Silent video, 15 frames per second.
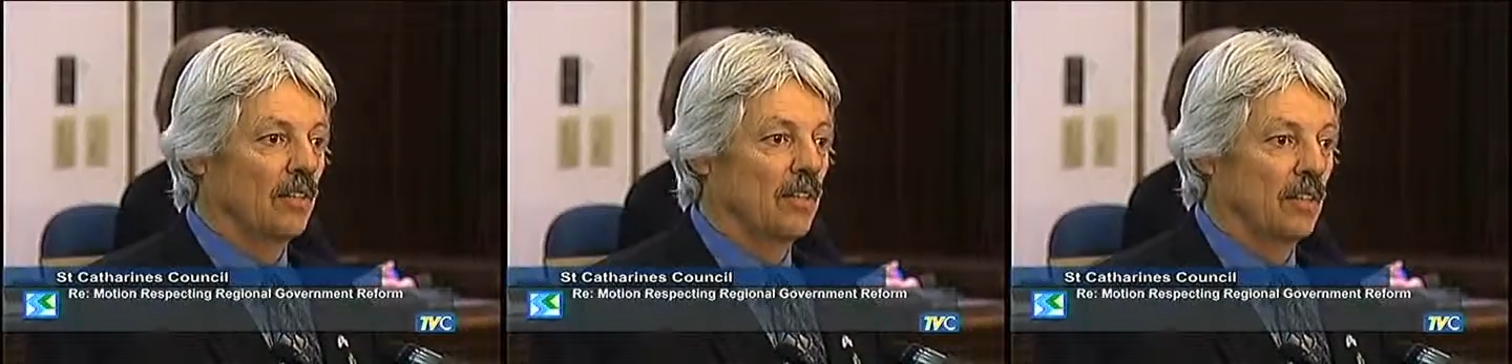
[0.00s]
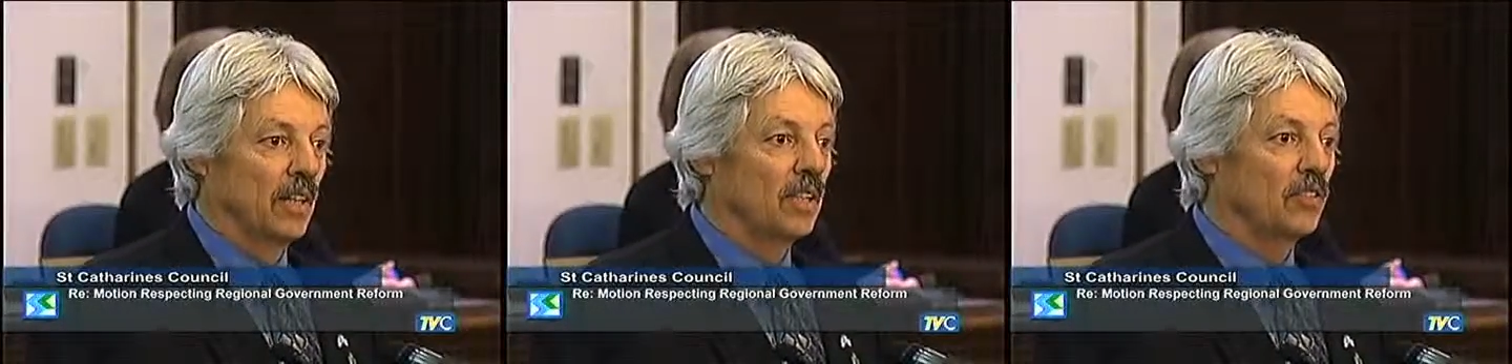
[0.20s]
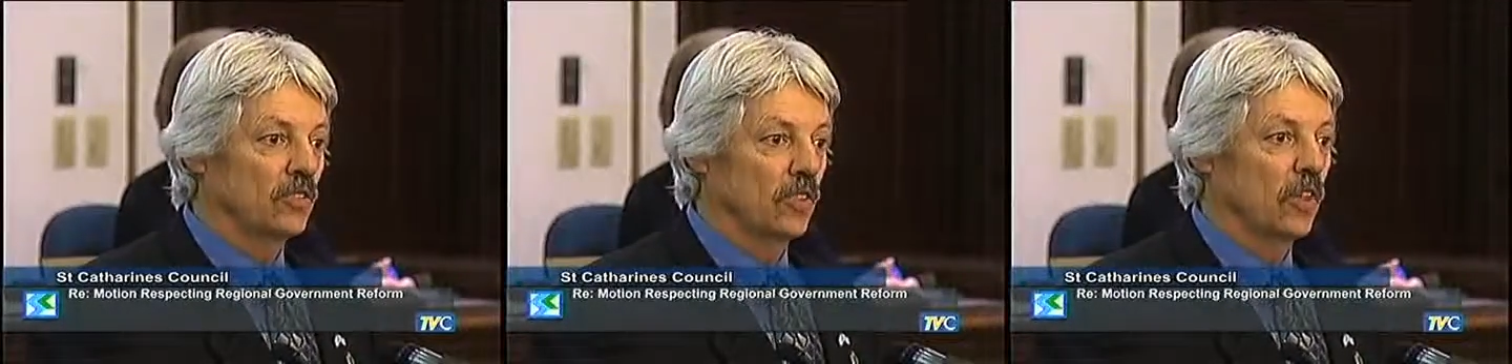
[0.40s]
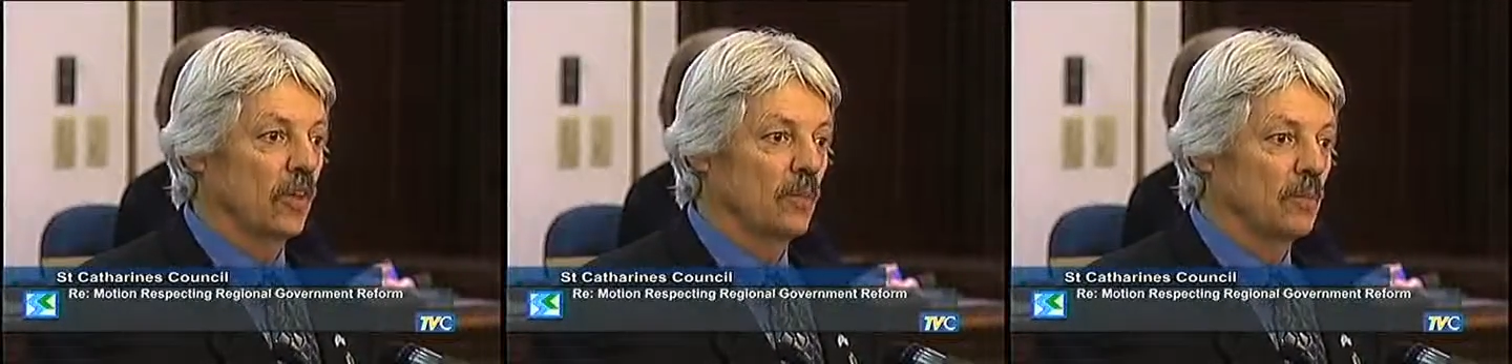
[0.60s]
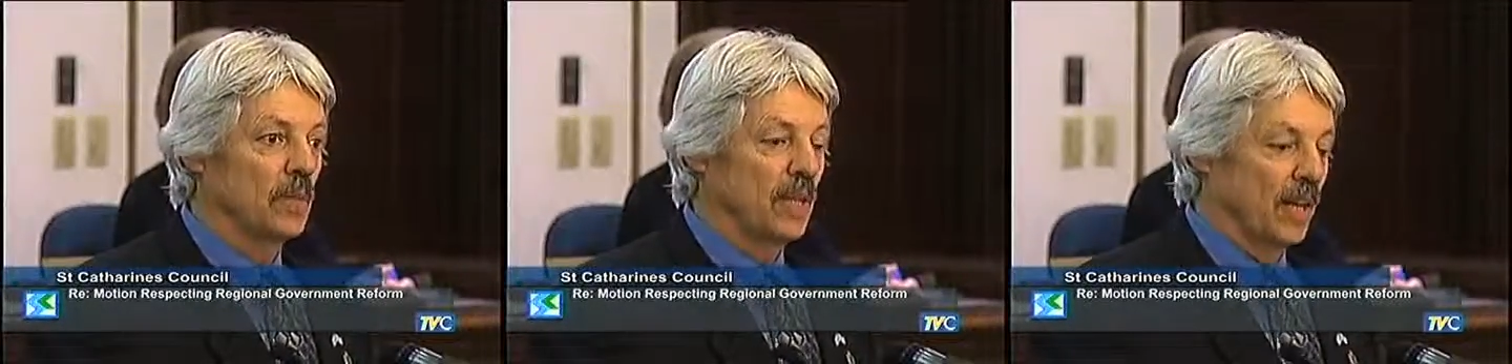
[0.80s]
this
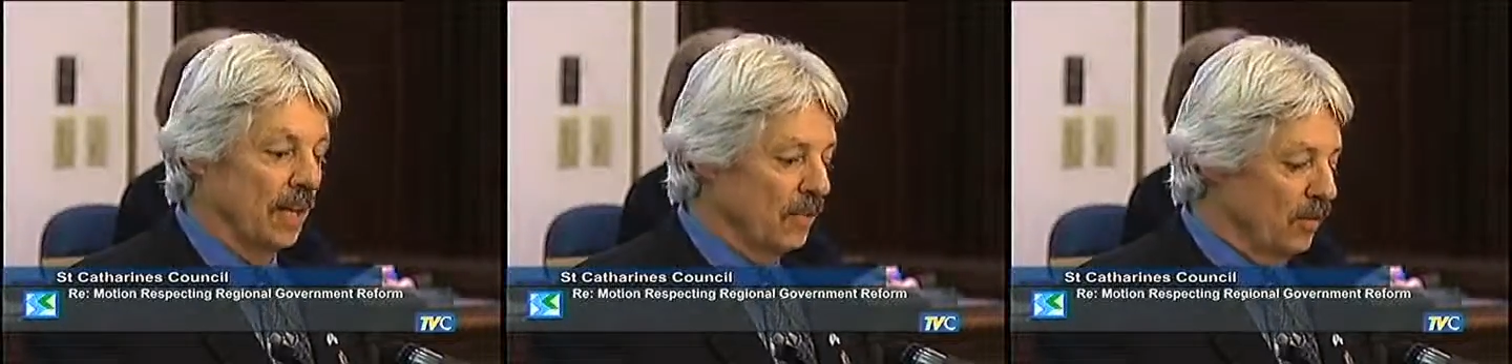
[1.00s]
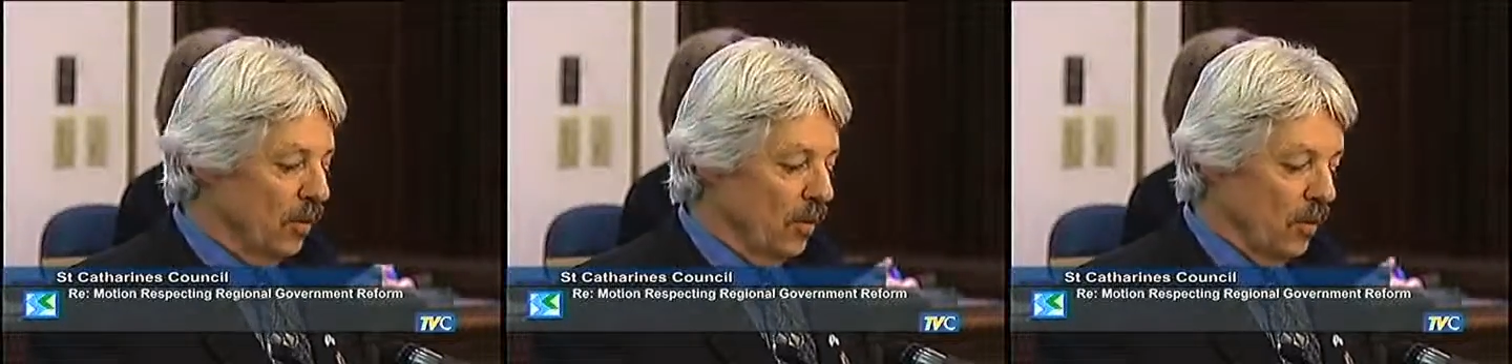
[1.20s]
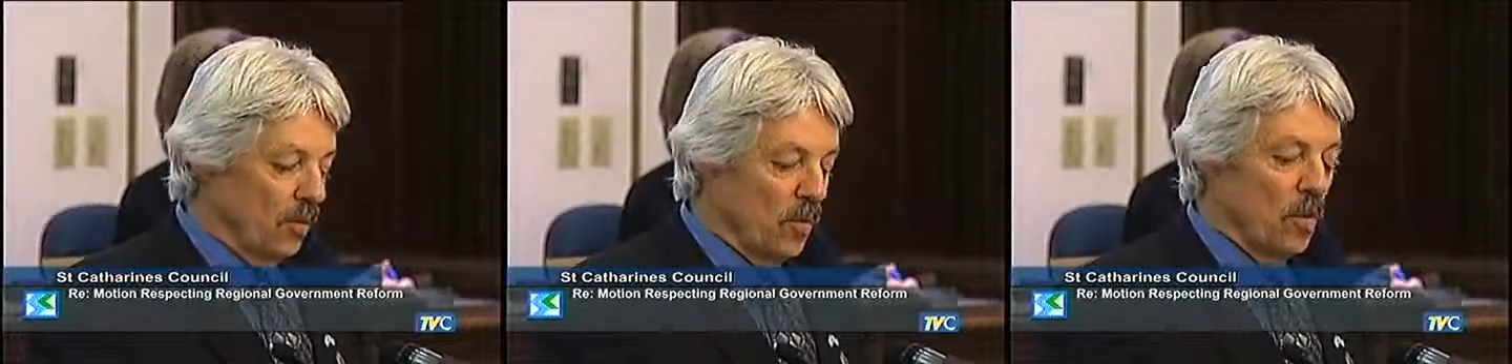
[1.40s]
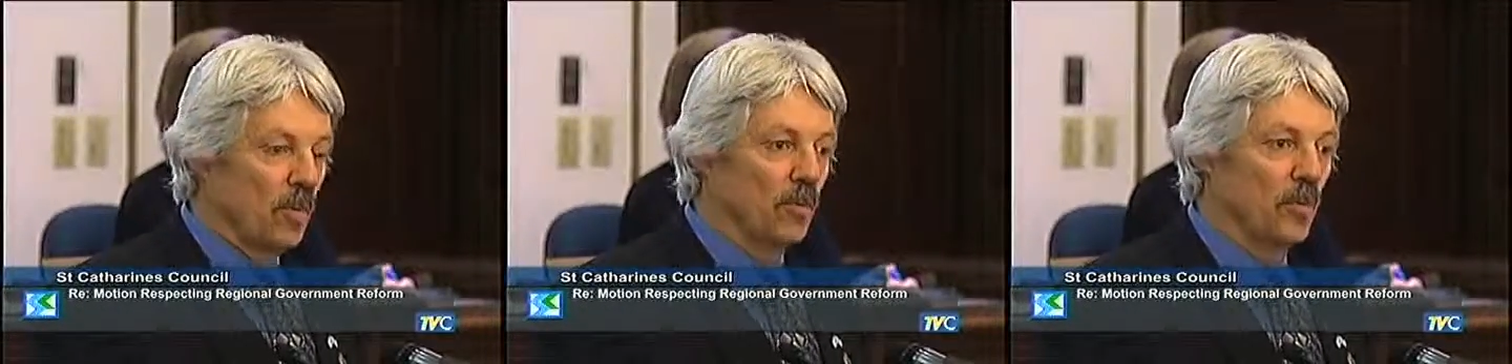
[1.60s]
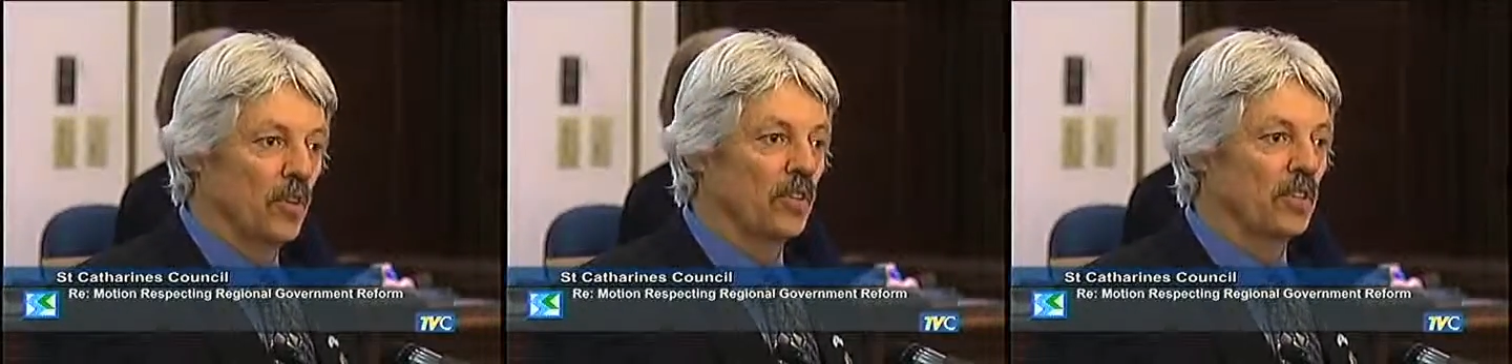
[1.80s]
term, because there were more
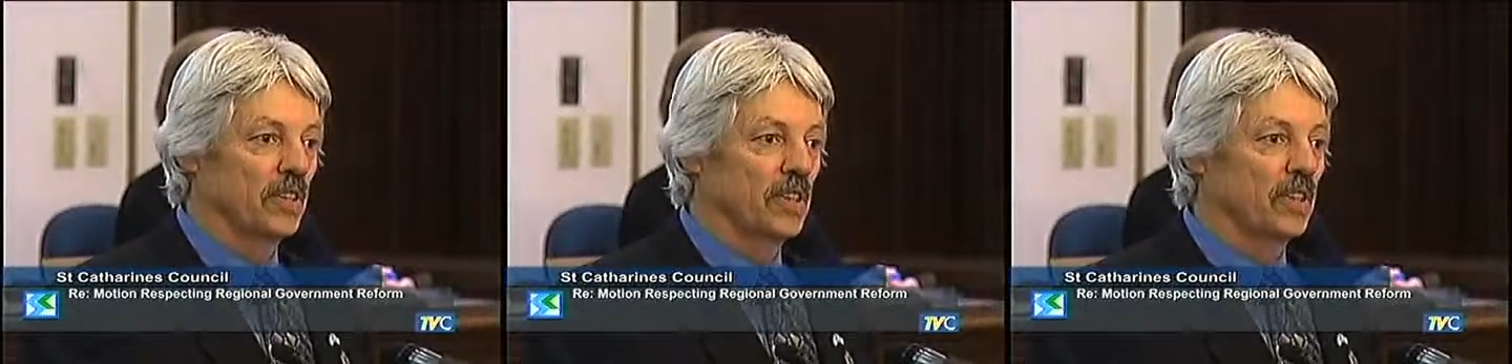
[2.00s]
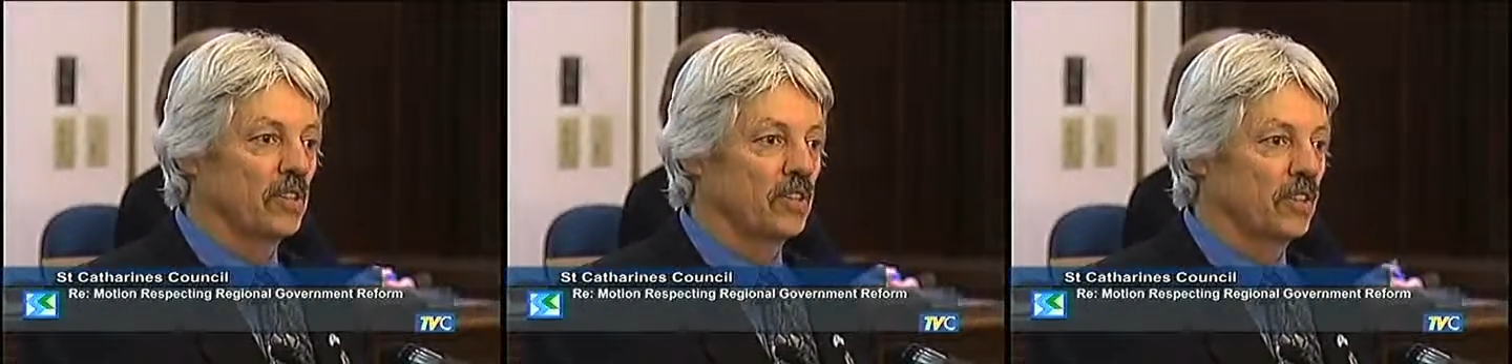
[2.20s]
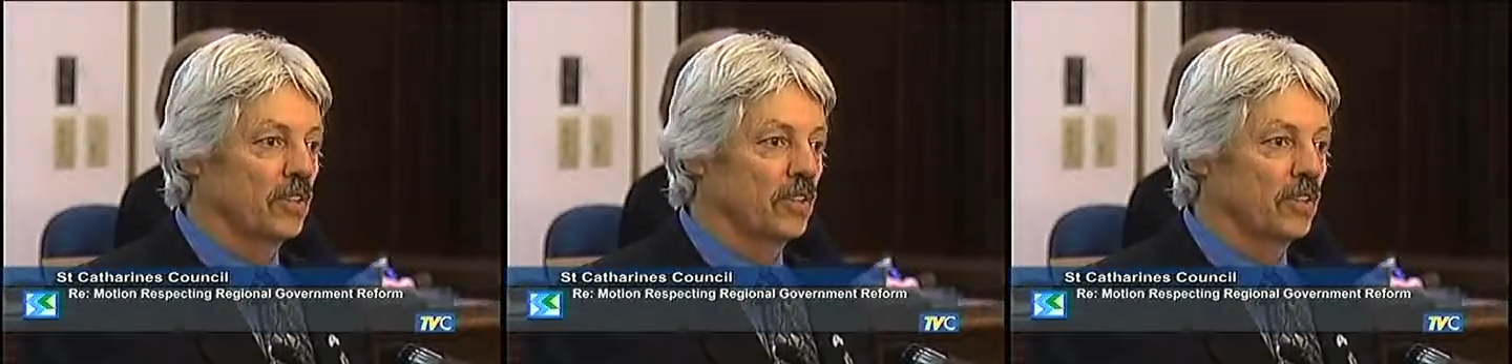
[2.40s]
important things to